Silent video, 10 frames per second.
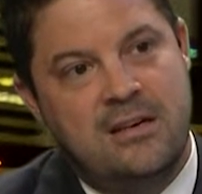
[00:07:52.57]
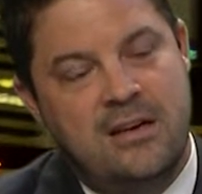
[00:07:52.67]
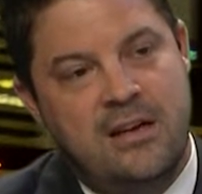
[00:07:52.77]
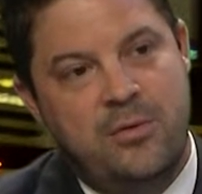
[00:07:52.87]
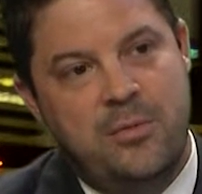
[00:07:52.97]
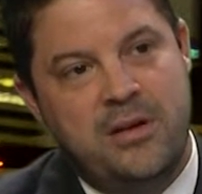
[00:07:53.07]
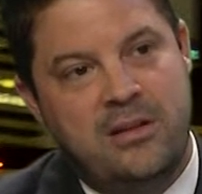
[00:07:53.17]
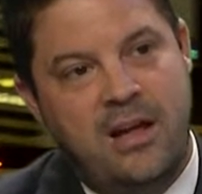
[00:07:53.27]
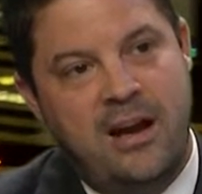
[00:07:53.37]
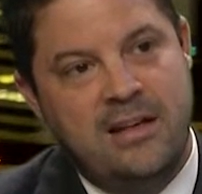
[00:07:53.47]
it would be a
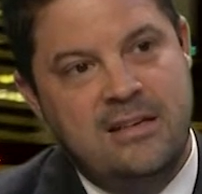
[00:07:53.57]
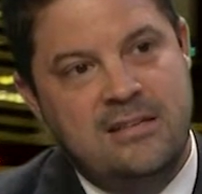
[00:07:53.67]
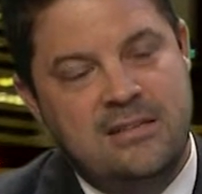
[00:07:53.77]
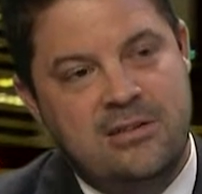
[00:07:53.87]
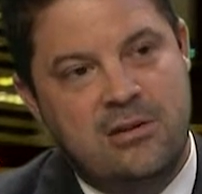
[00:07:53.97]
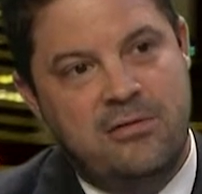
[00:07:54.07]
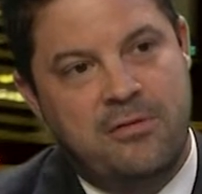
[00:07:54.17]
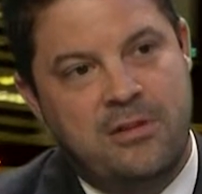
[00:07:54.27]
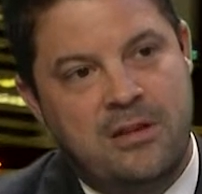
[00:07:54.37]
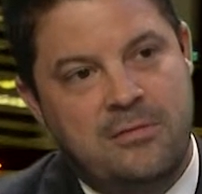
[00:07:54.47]
lot easier
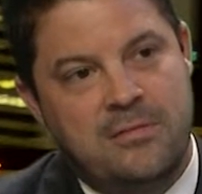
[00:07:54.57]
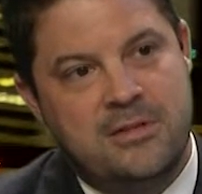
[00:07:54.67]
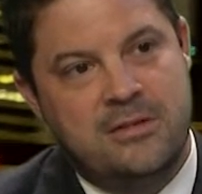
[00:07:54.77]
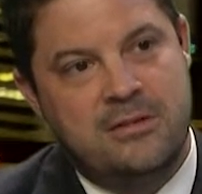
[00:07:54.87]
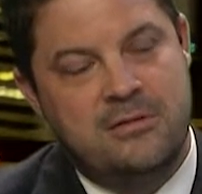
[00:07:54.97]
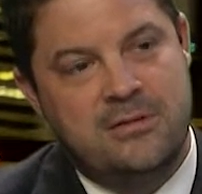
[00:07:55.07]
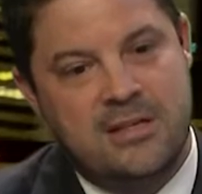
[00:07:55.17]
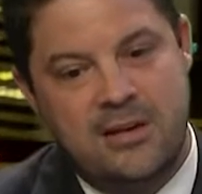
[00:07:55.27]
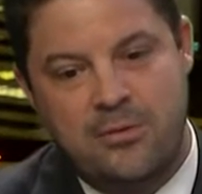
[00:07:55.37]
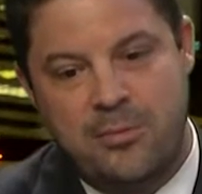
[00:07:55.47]
for them to
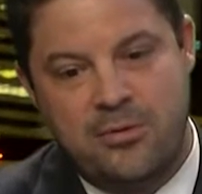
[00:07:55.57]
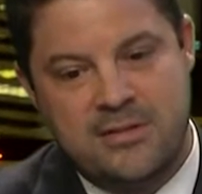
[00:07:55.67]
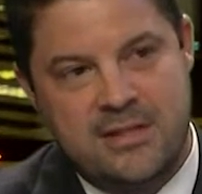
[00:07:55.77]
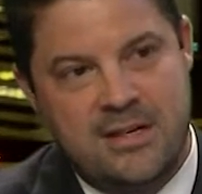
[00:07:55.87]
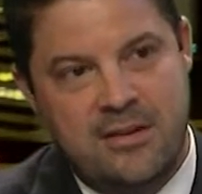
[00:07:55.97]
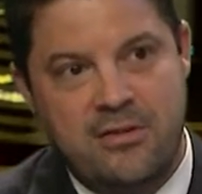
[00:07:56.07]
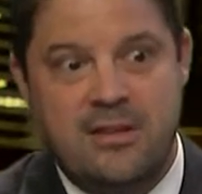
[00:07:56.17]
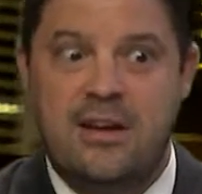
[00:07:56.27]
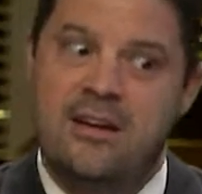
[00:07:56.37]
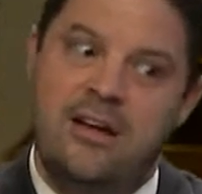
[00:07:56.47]
say we presented
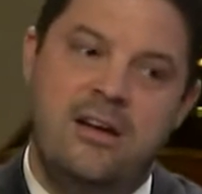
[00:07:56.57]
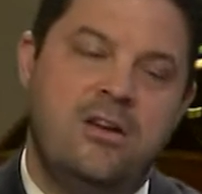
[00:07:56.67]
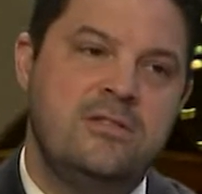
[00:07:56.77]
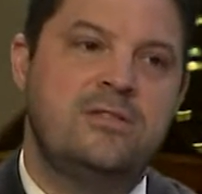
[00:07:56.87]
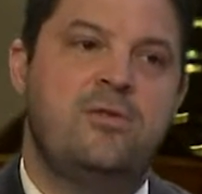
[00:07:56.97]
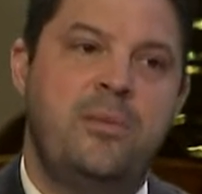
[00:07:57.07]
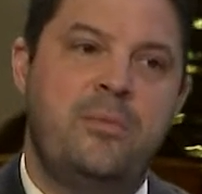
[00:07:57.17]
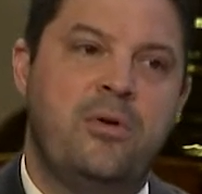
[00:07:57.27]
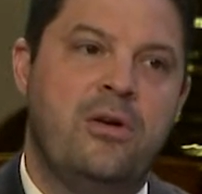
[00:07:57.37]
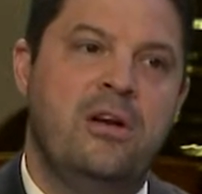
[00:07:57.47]
everything and, and also
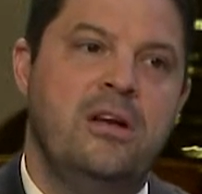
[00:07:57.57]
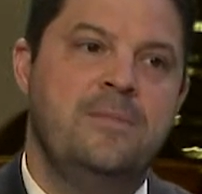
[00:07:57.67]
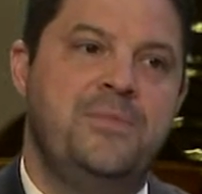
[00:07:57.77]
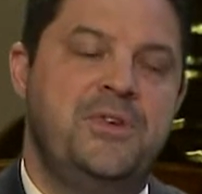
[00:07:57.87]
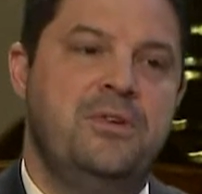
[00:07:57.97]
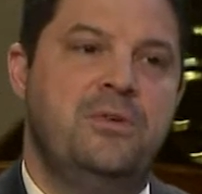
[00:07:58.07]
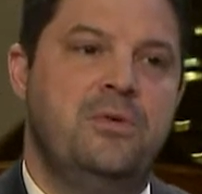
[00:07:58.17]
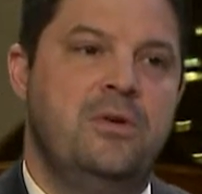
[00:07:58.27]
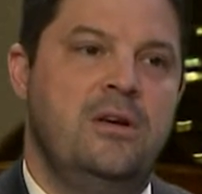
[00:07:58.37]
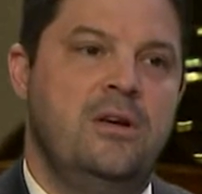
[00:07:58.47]
remember
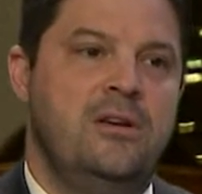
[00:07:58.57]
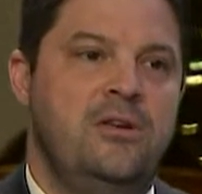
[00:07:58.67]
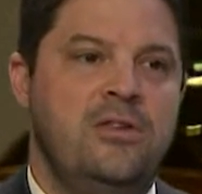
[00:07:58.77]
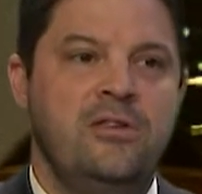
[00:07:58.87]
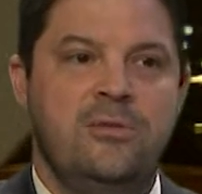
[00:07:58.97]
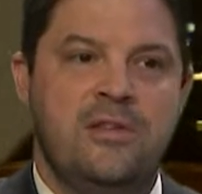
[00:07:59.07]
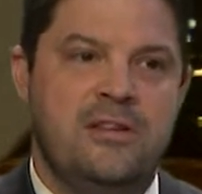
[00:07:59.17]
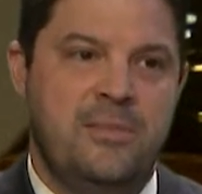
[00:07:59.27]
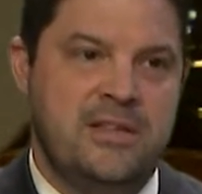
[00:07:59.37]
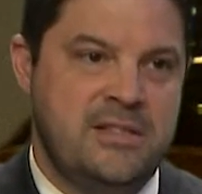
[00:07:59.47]
too you're dealing with a
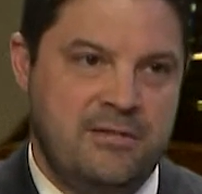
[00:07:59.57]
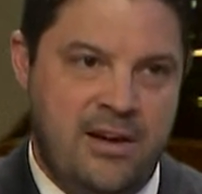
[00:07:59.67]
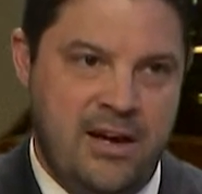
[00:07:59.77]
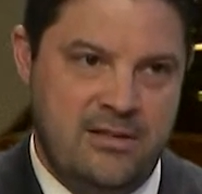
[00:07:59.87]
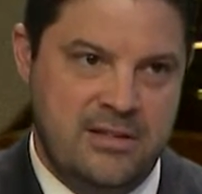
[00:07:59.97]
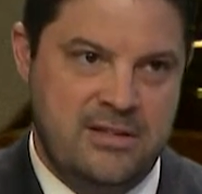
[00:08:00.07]
domestic violence